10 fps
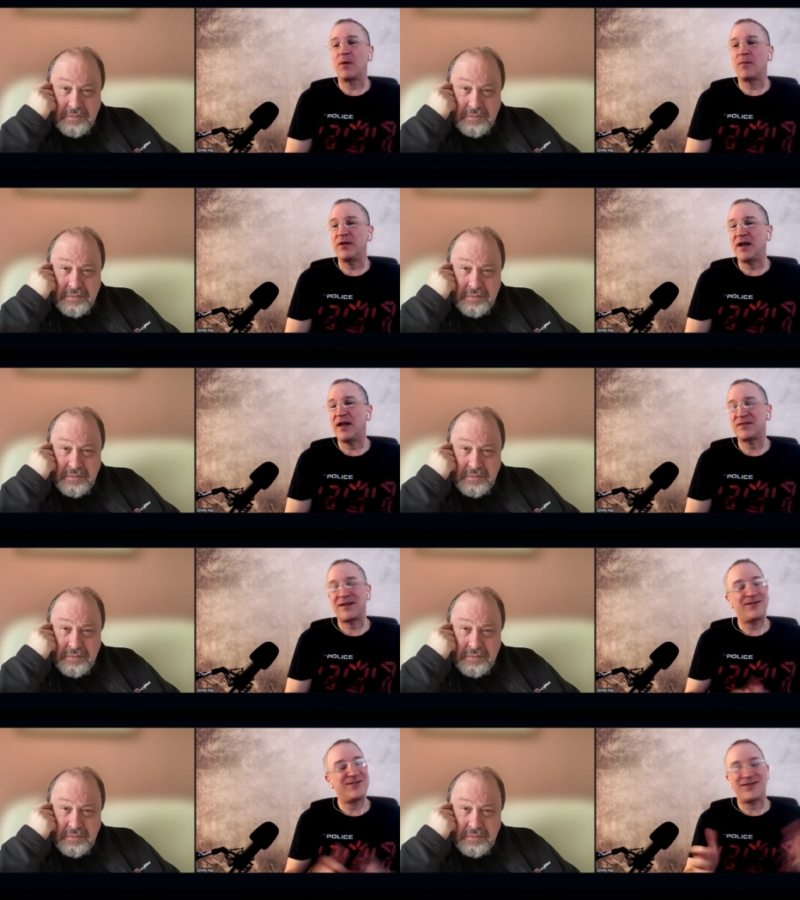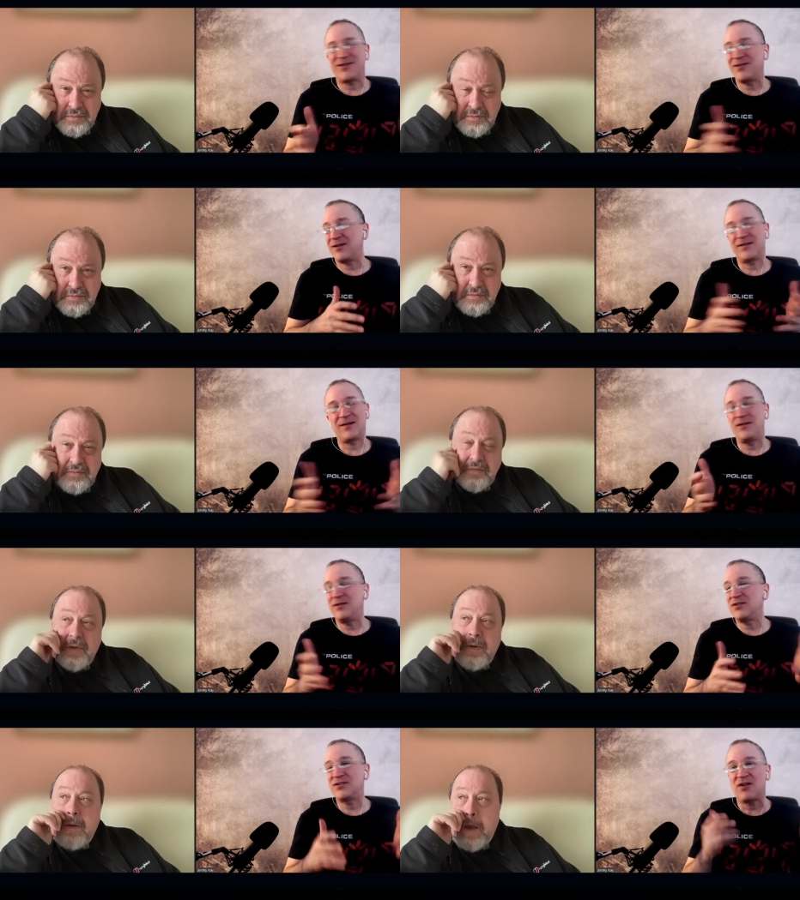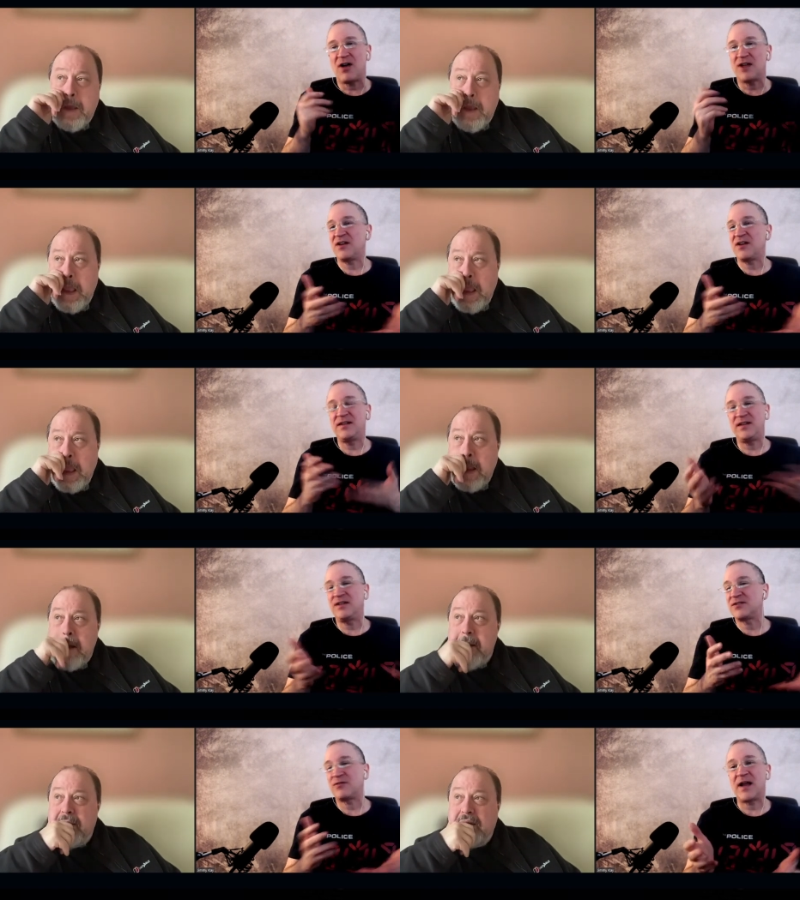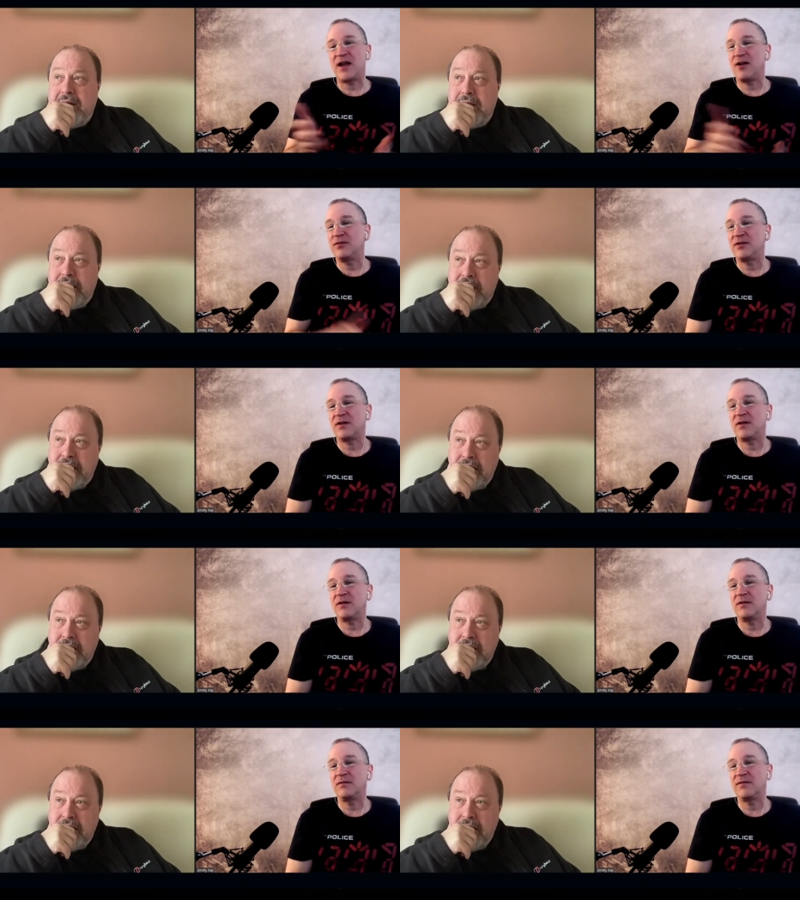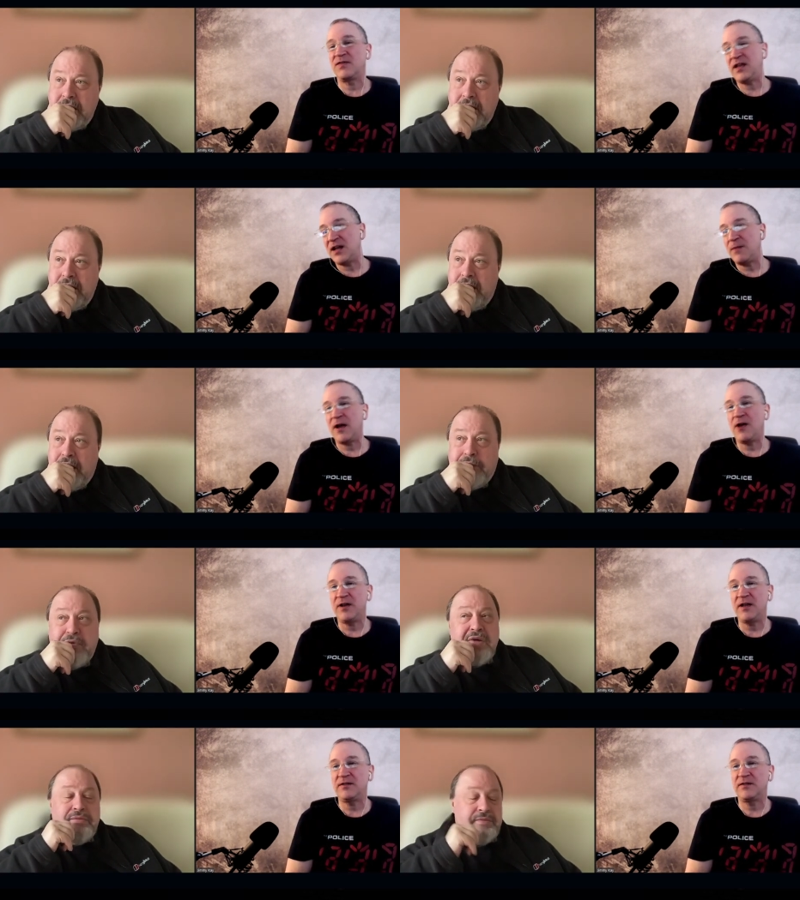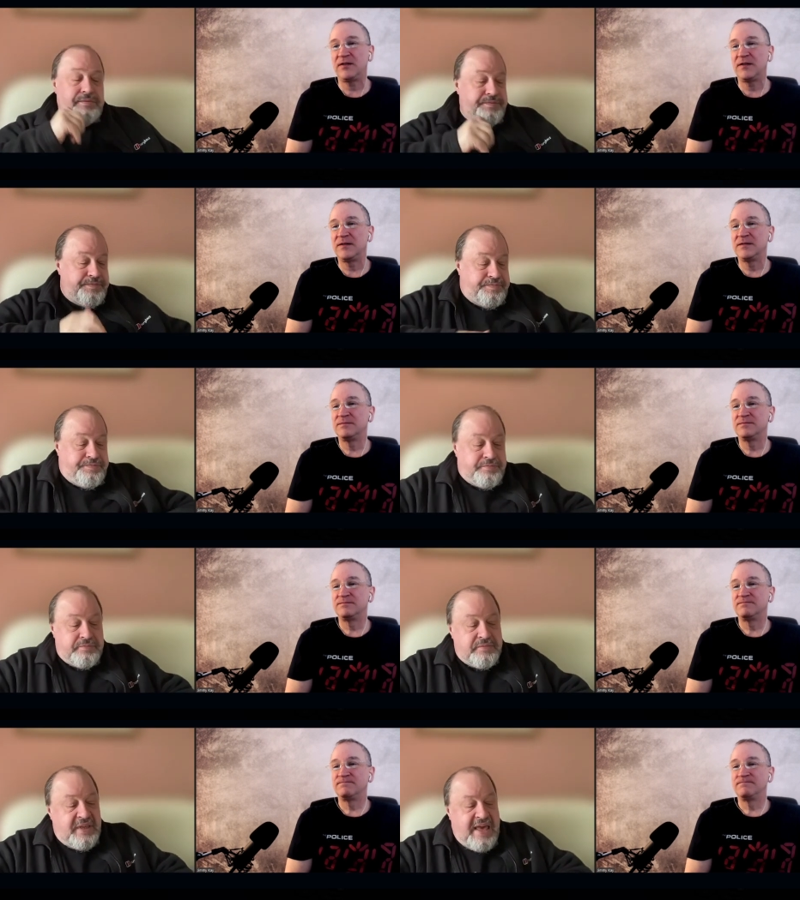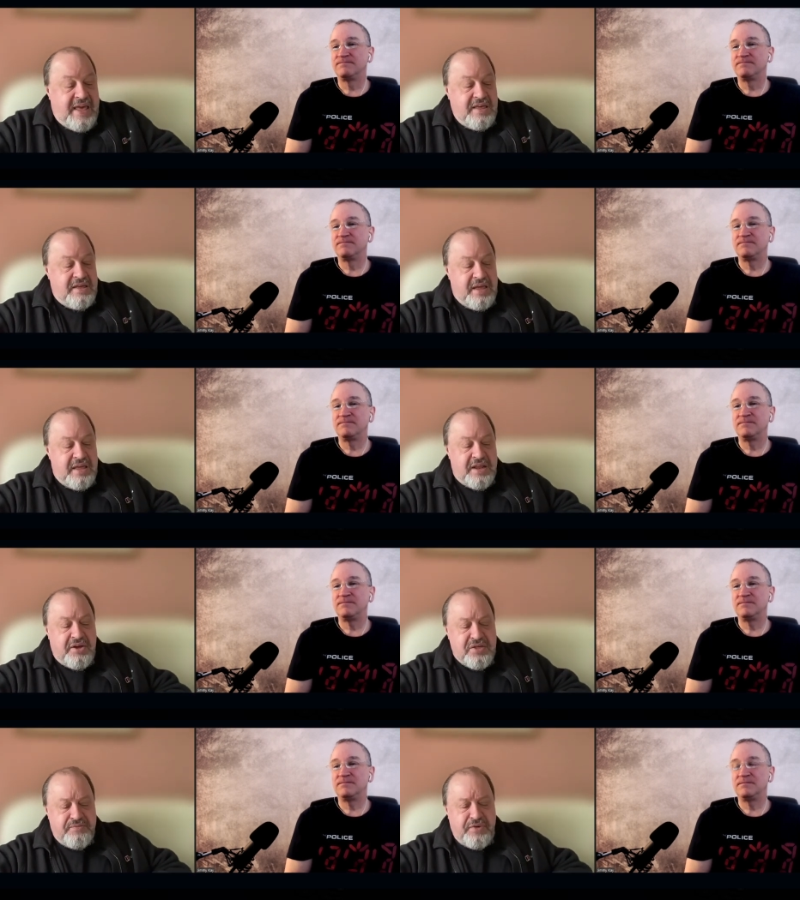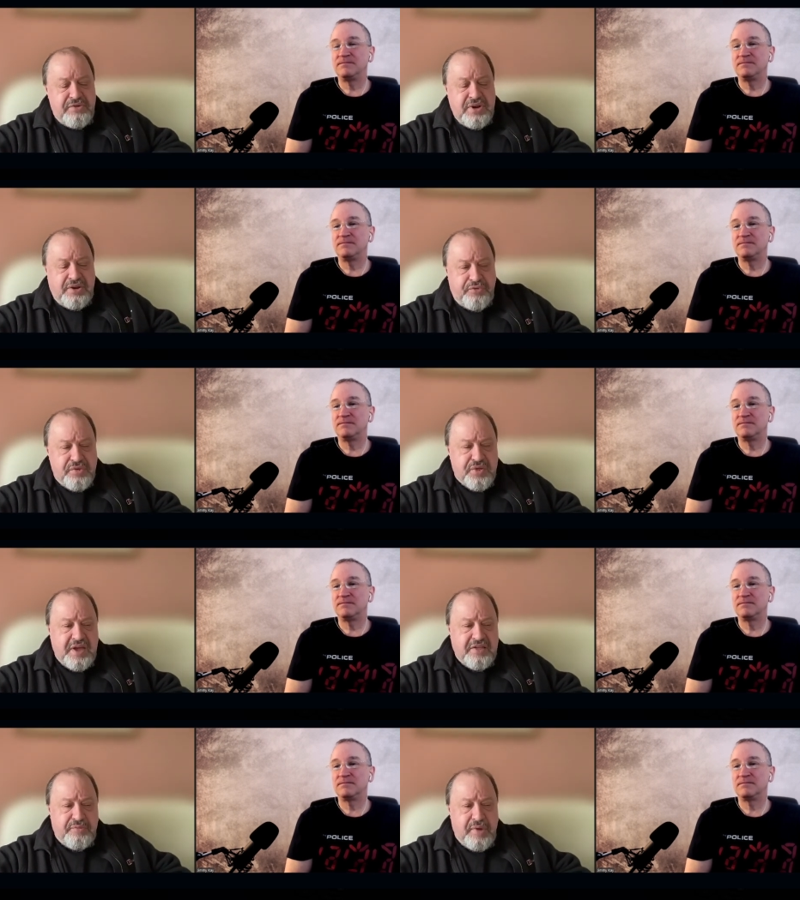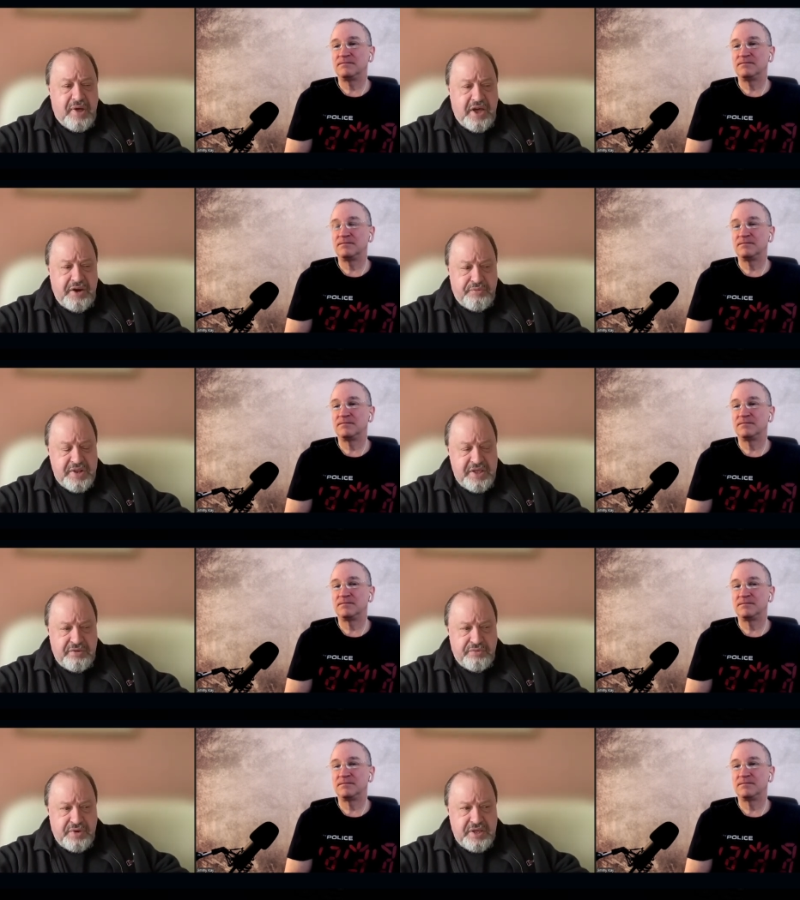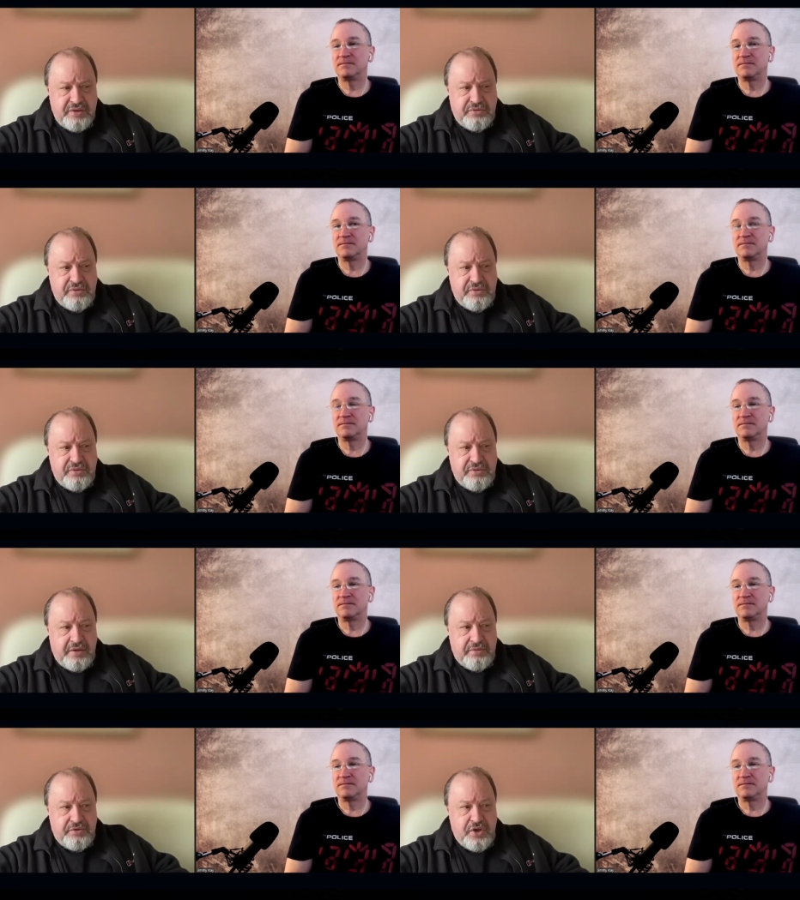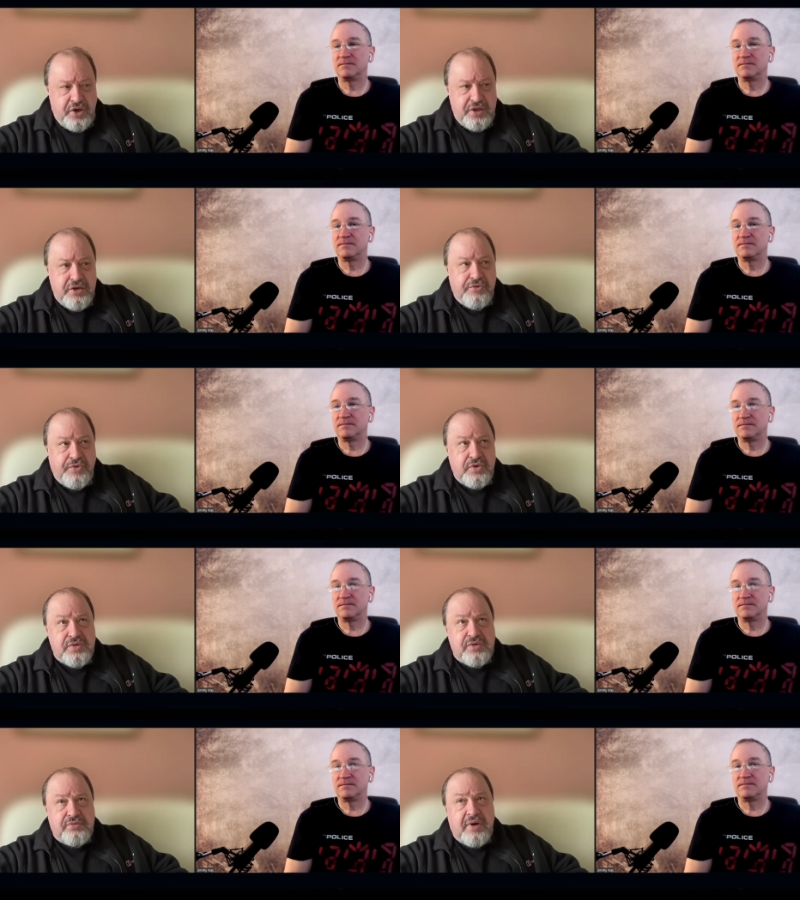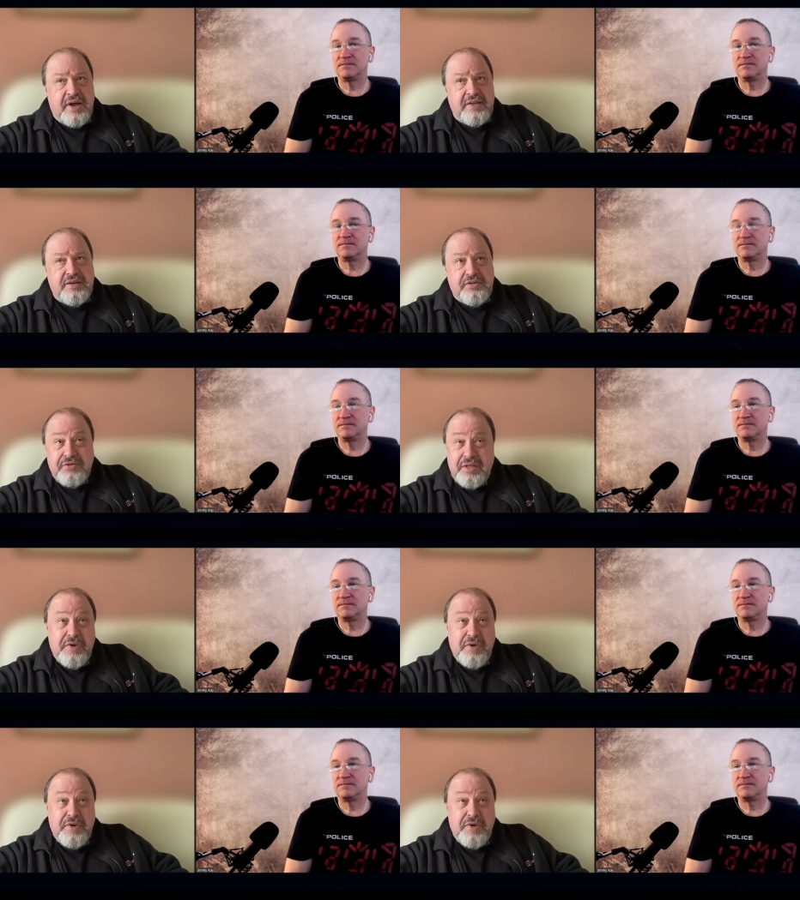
Speaker 1: album? Are you guys are you are you just tossing ideas around or thinking about well, it? Mm.
Speaker 2: Yeah, you, you know, it's a very different state of mind when you when you uh, turn your focus to writing. So at the